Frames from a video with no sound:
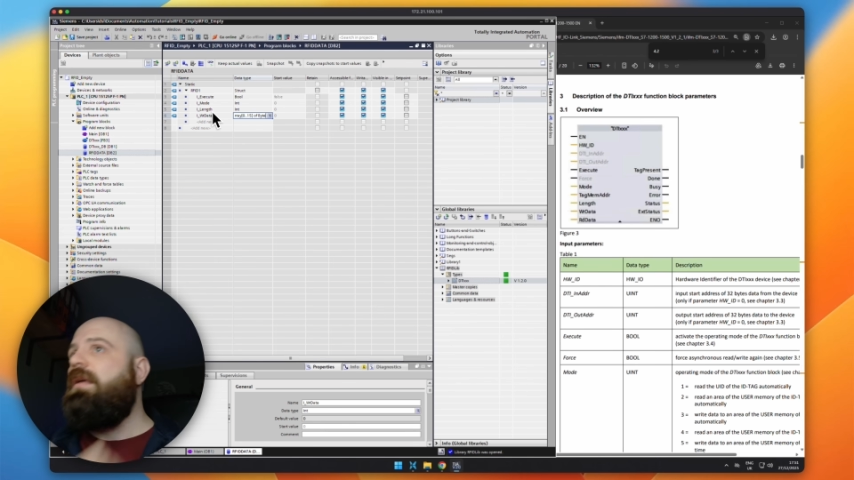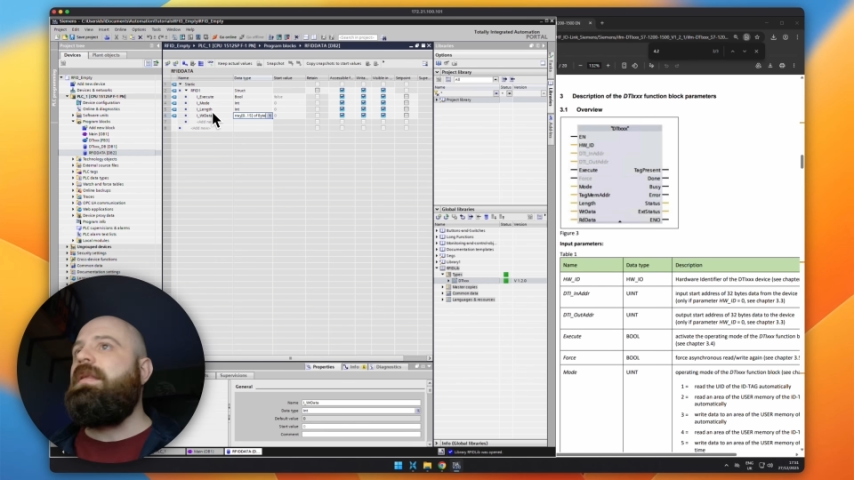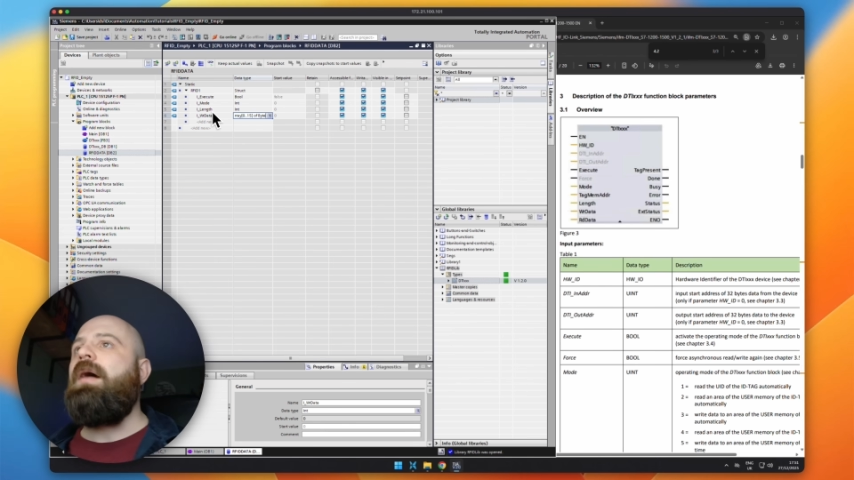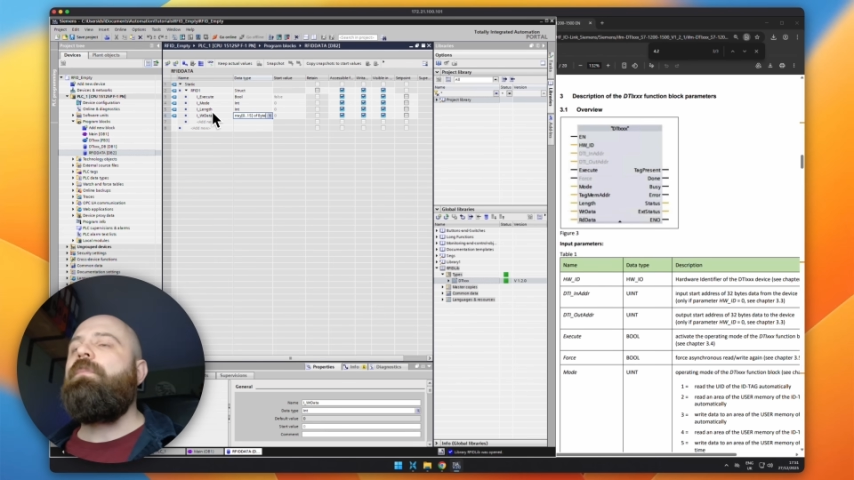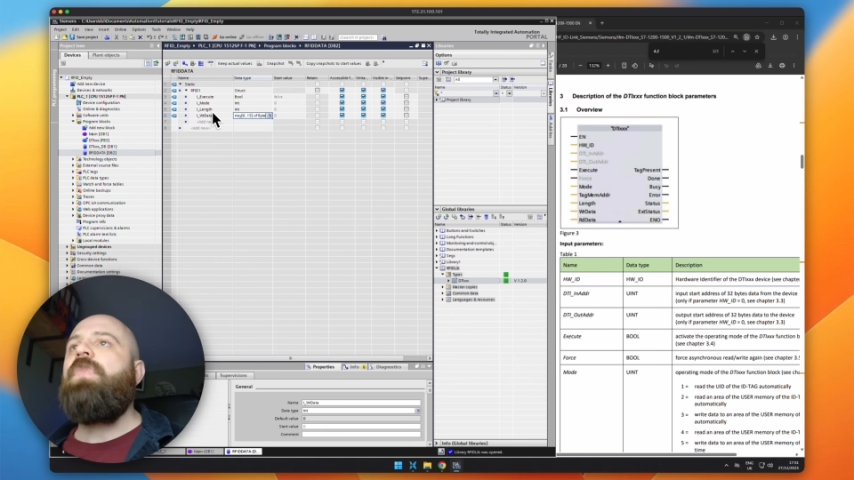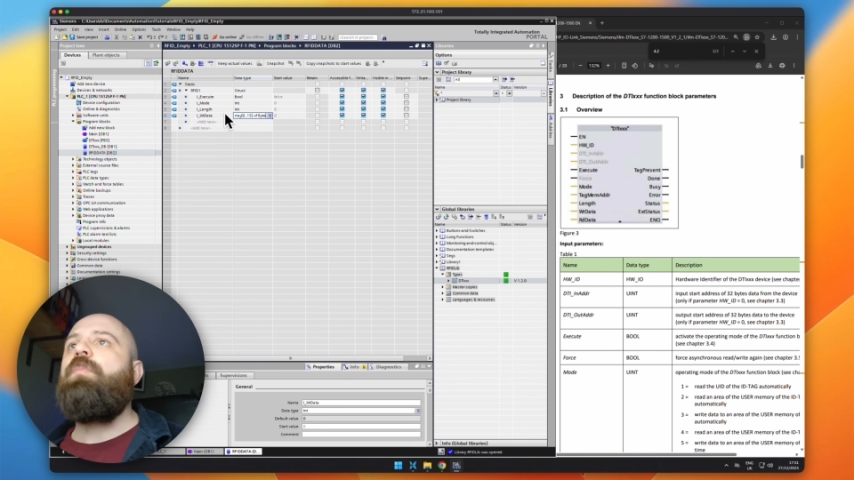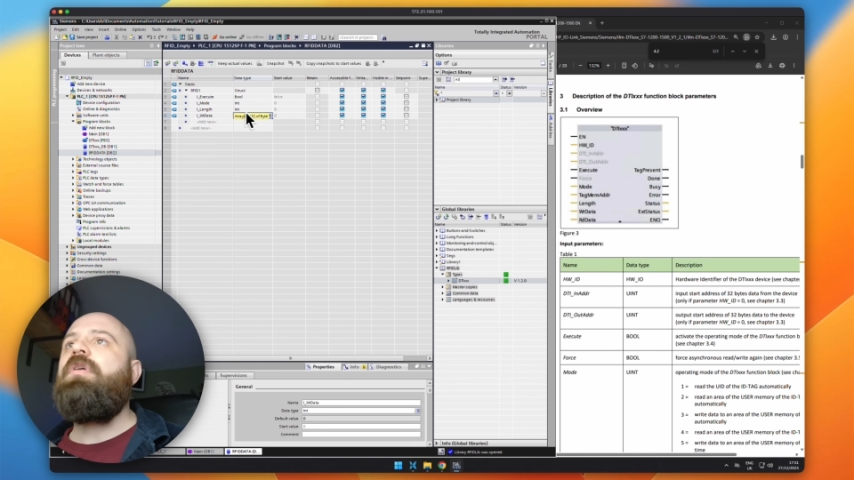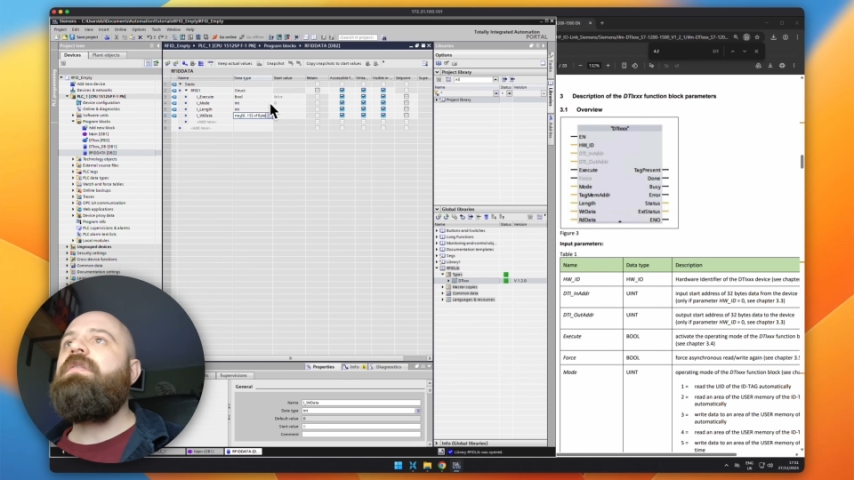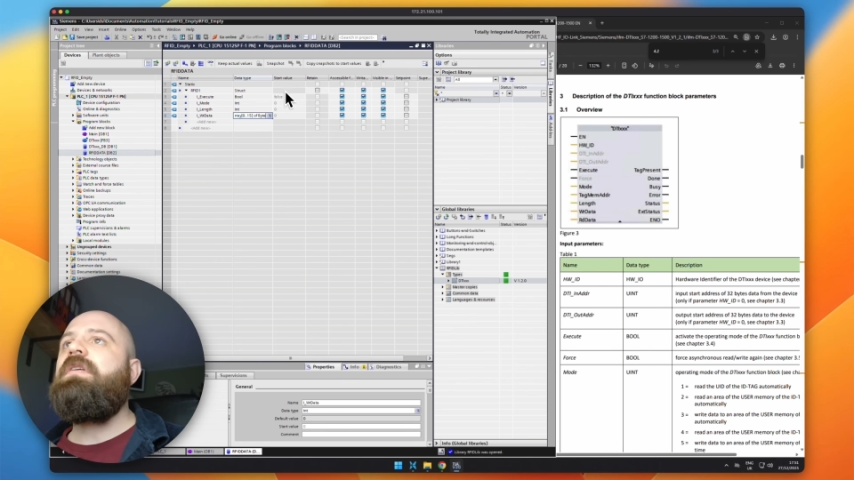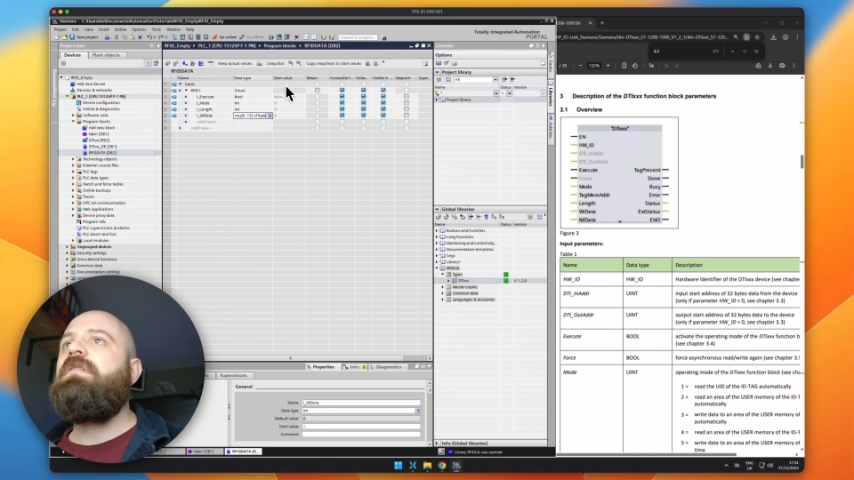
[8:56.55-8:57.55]
Now, the
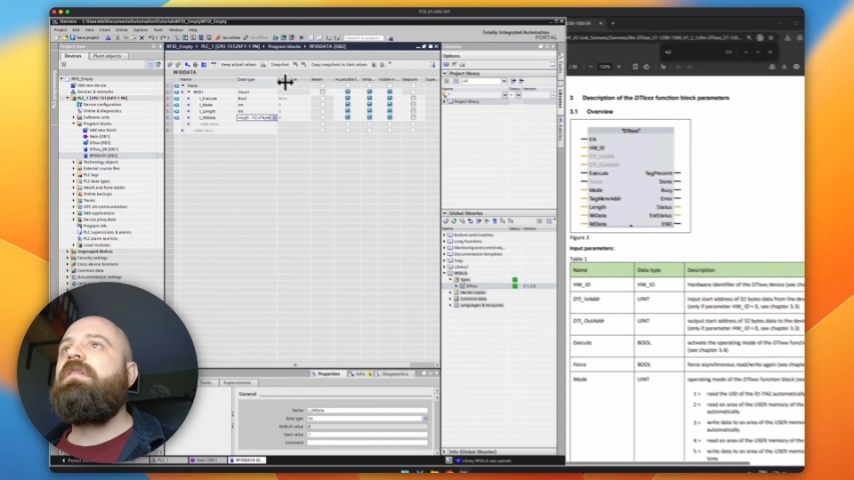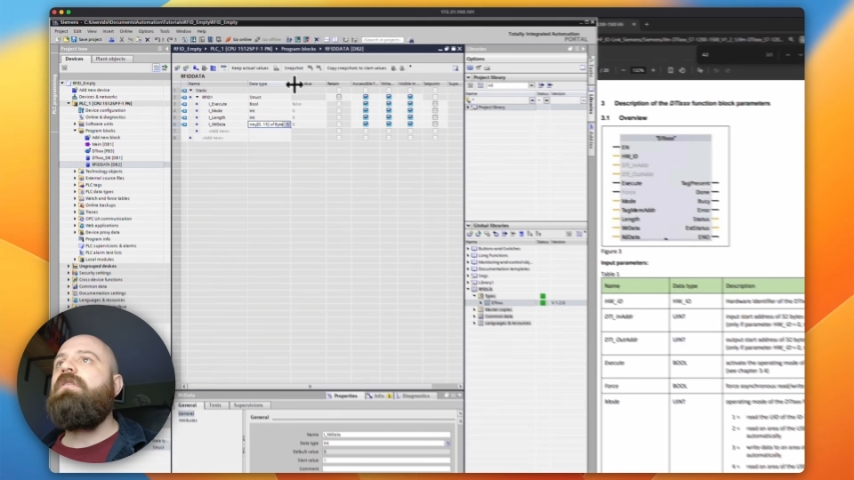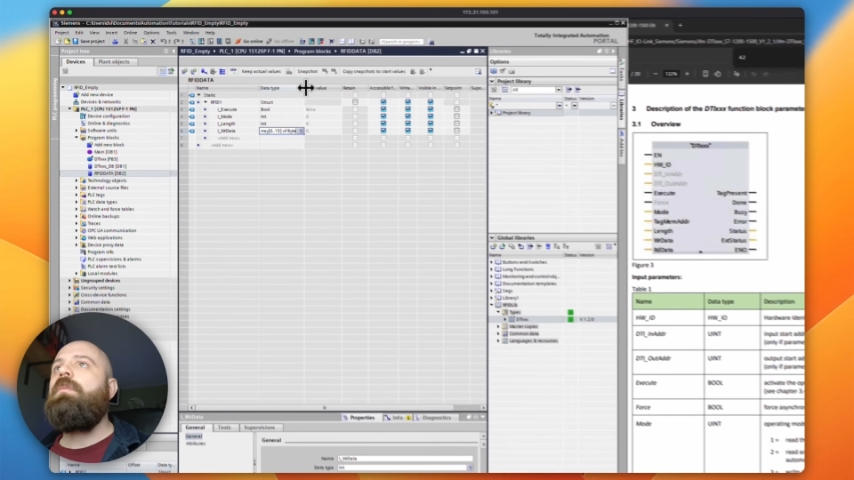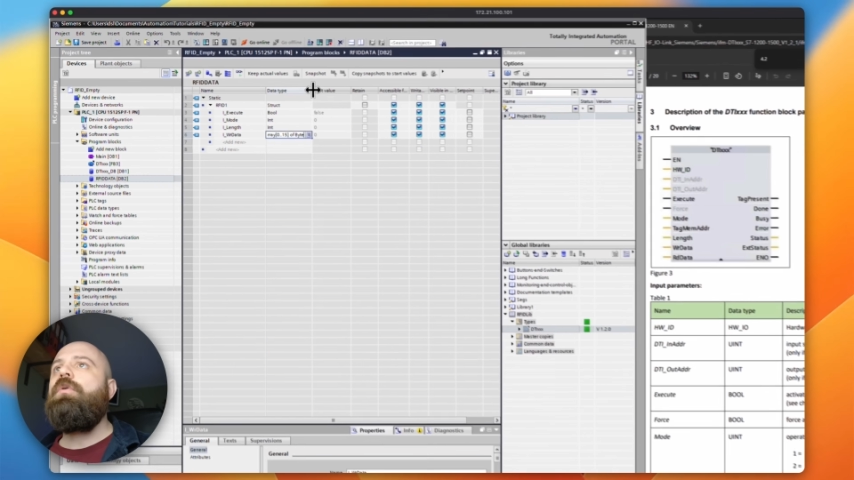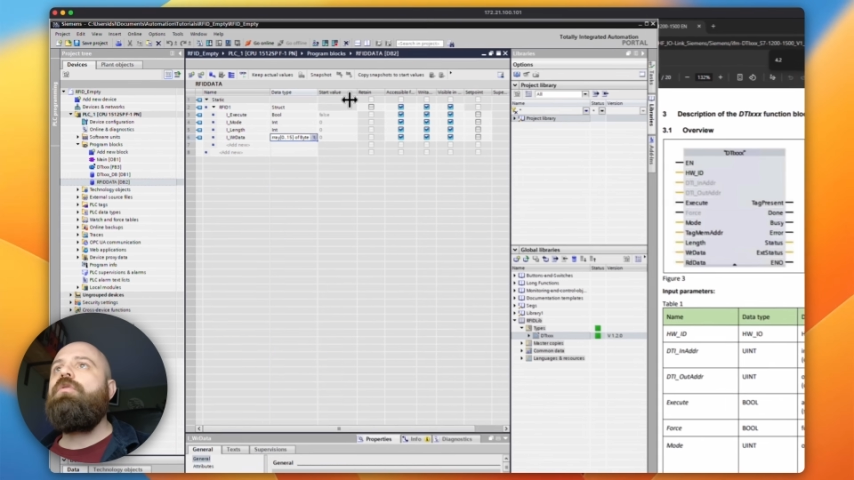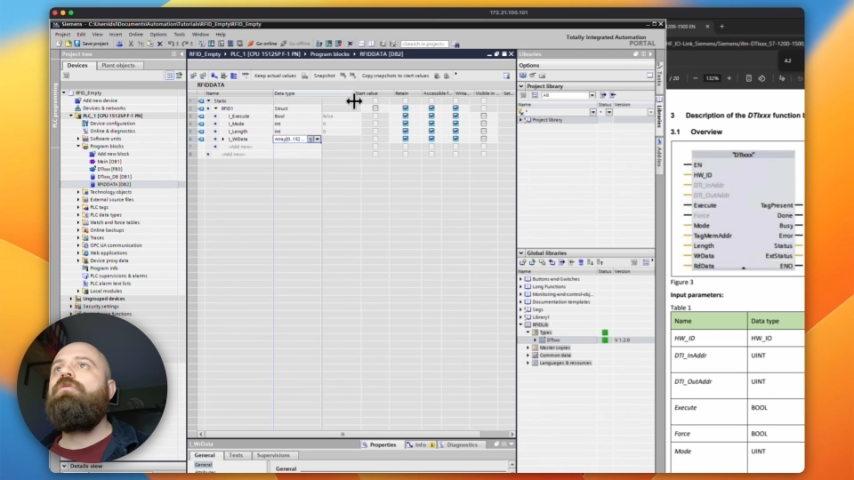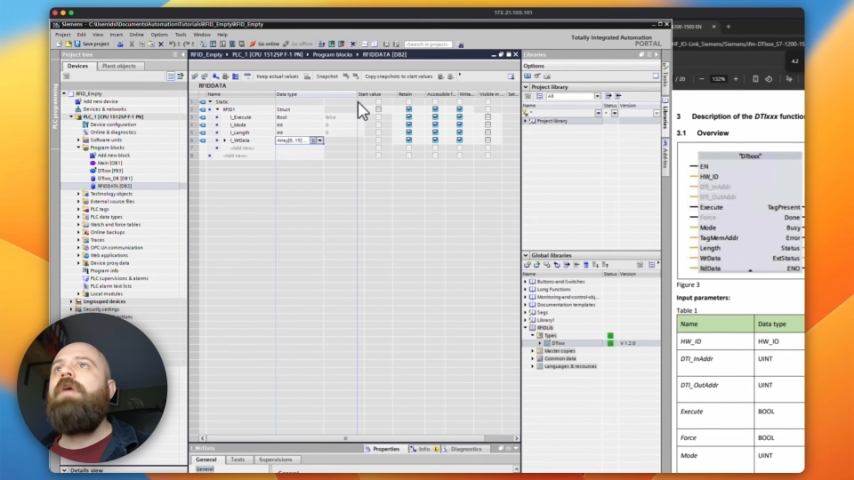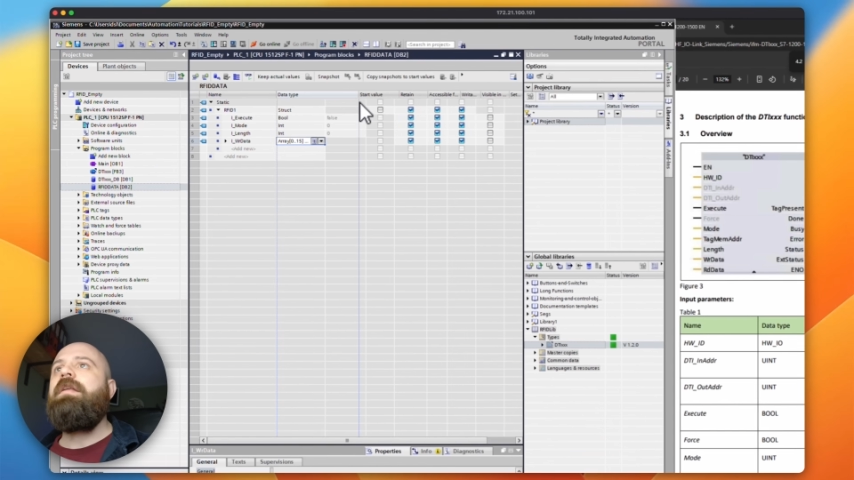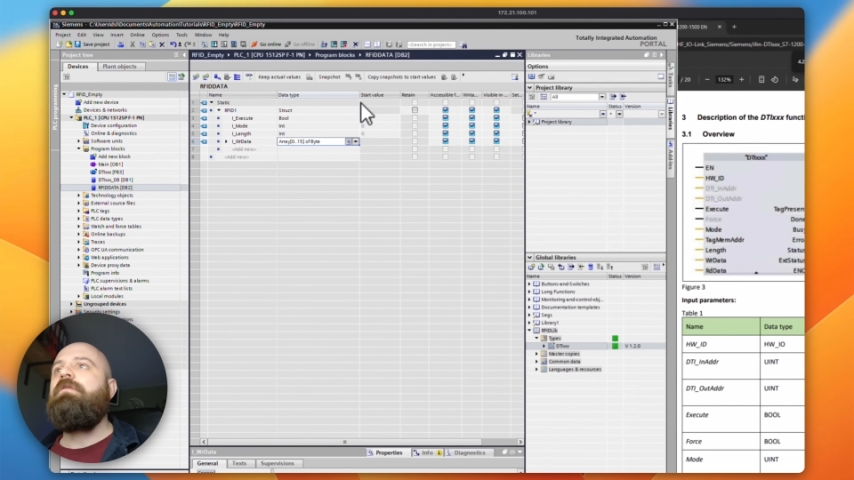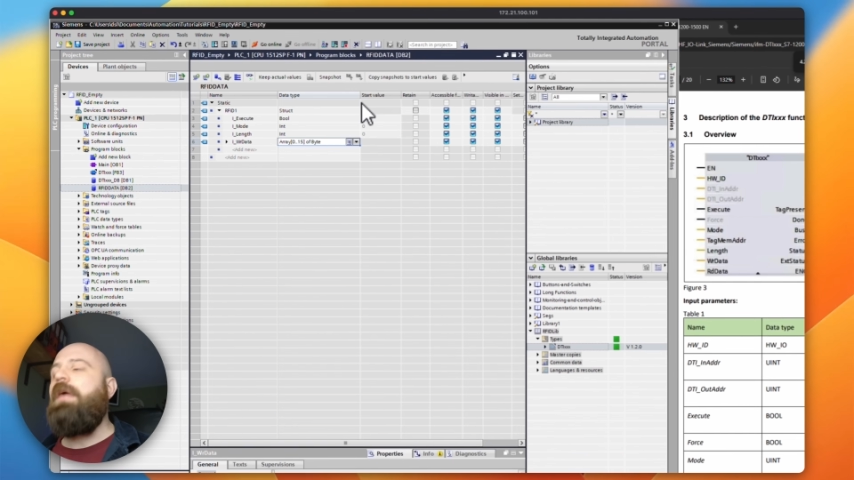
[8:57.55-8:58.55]
previous example read and